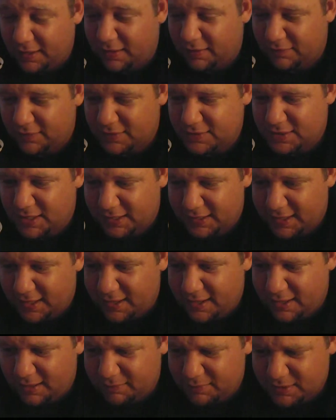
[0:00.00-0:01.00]
I'll have to check that
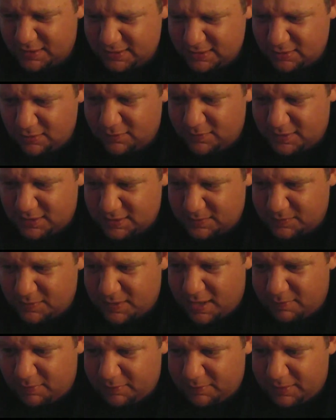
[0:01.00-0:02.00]
out. I would assume this is
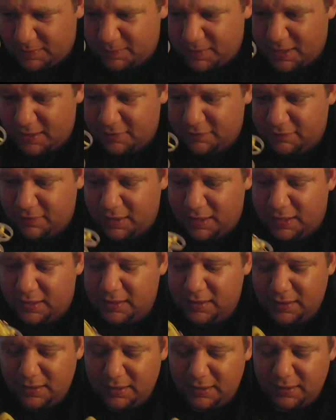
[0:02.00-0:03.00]
probably beta flight.
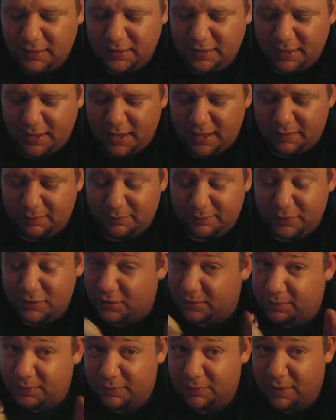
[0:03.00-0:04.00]

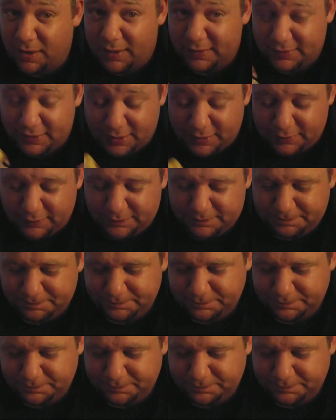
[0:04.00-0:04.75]
Could be wrong, though.